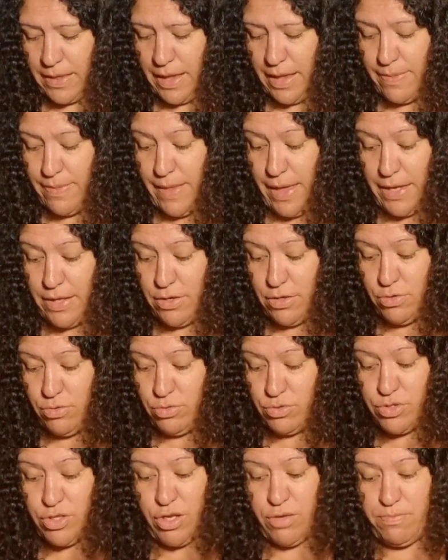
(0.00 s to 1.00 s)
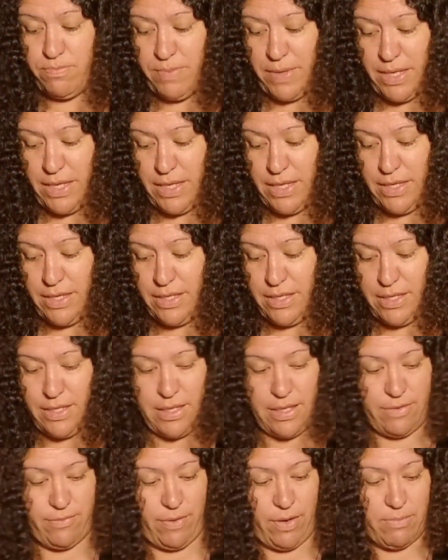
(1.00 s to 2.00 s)
they could also be
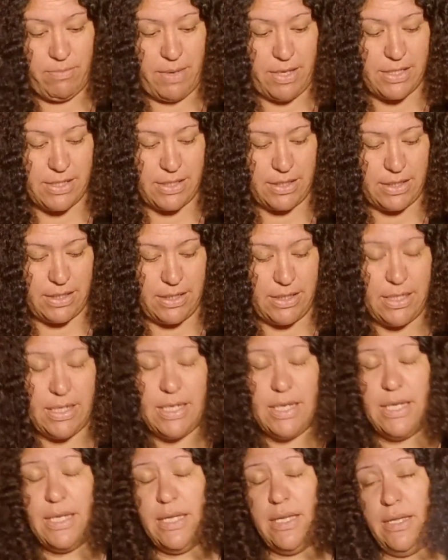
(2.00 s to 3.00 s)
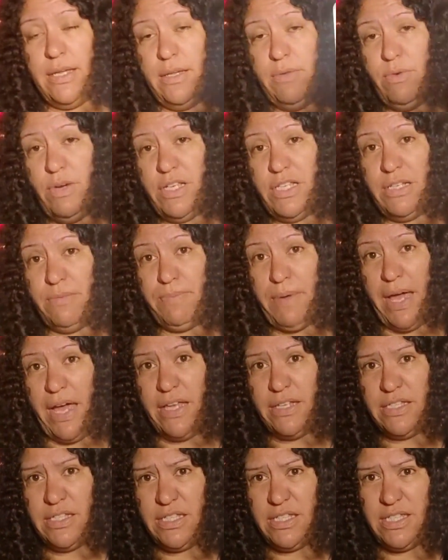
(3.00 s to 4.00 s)
divine masculine. Recent
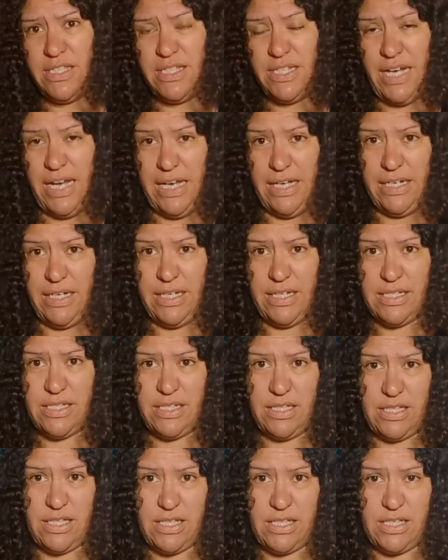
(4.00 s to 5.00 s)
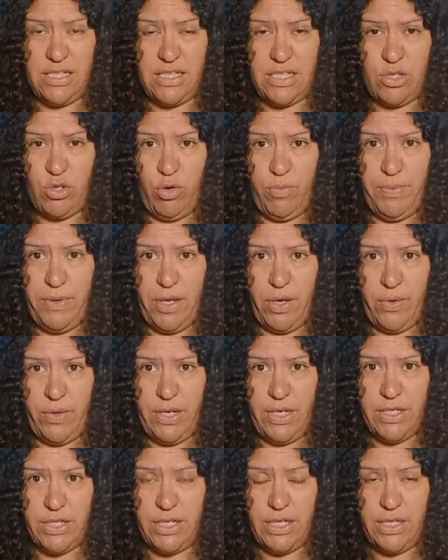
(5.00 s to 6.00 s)
past, this is an ending. So this is Scorpio
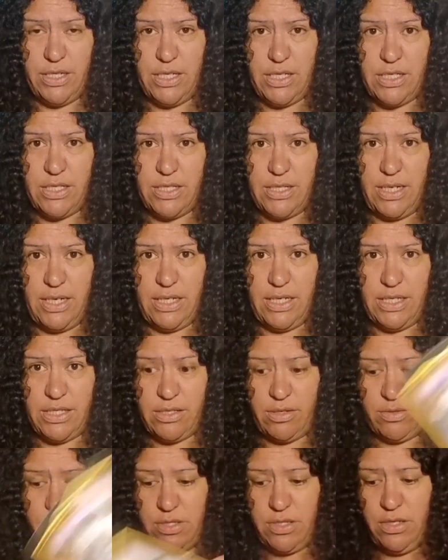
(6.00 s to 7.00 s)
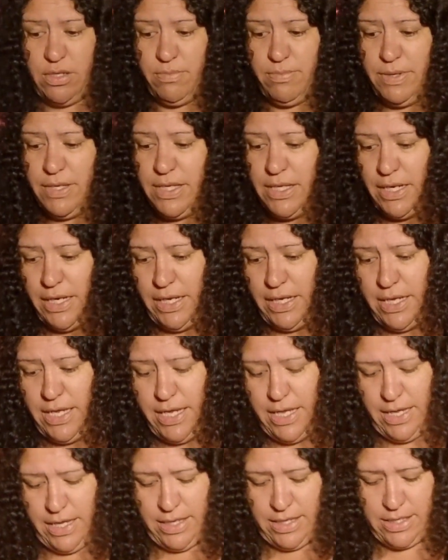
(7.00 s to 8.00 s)
energy, this is an ending, so it's a new beginning
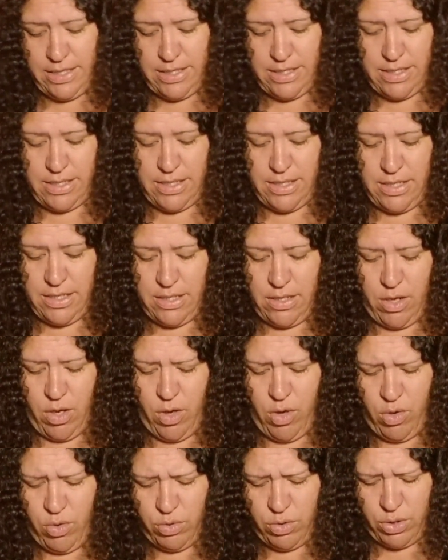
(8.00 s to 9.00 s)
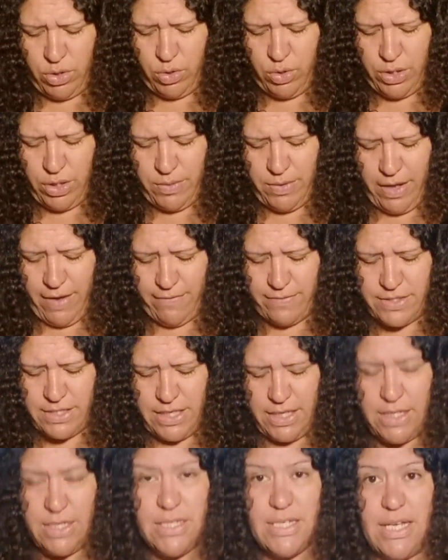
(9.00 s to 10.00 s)
here. Oh lordy, we have
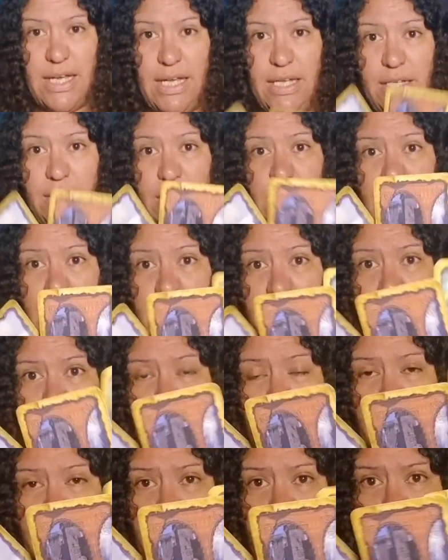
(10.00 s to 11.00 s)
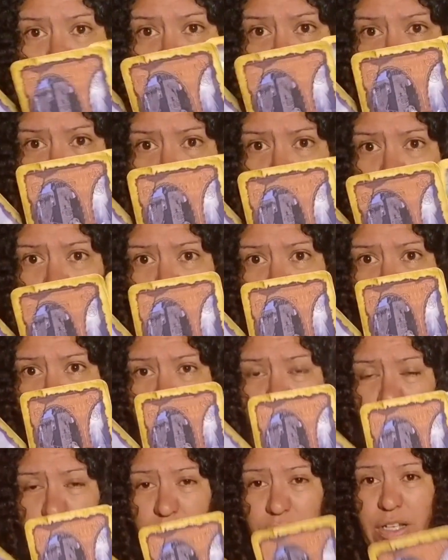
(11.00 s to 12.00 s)
1010. This is actually,
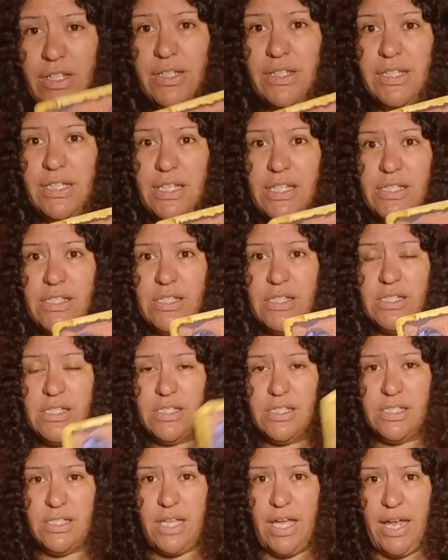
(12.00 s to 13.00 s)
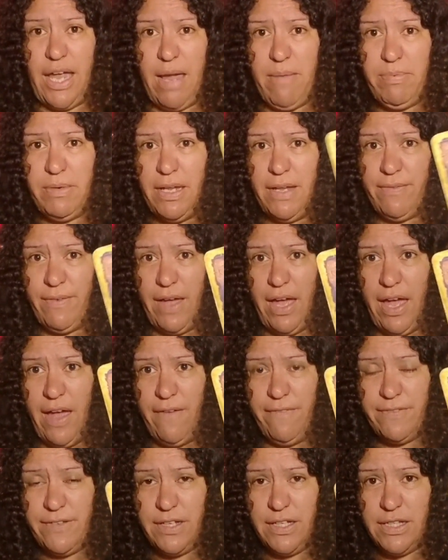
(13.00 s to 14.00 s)
wow, look at this. This is like happily ever
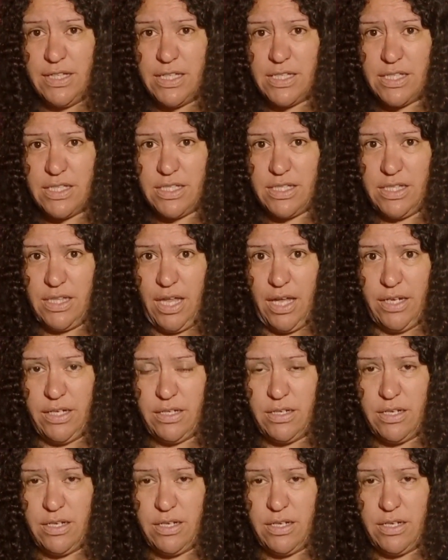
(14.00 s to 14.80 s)
after. This is like